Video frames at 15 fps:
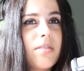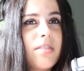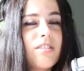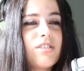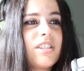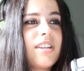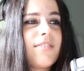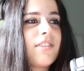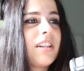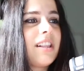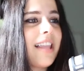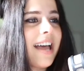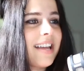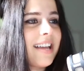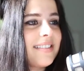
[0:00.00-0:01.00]
there's a different
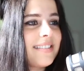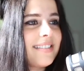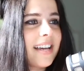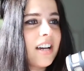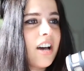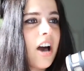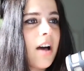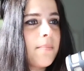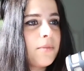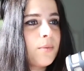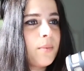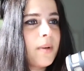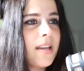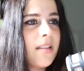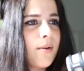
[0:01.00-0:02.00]
lens that comes
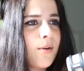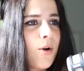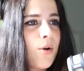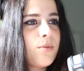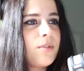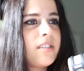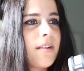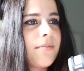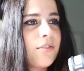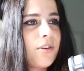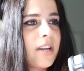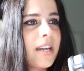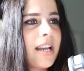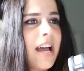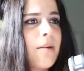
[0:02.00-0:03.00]
with our own
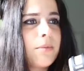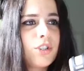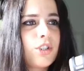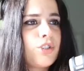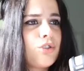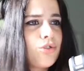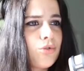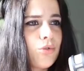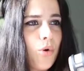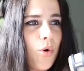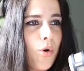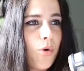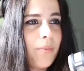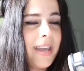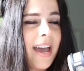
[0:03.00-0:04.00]
suffering and how much
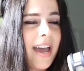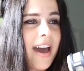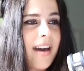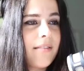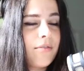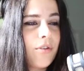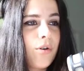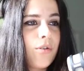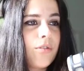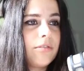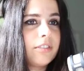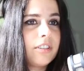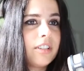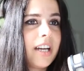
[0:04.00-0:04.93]
control we have over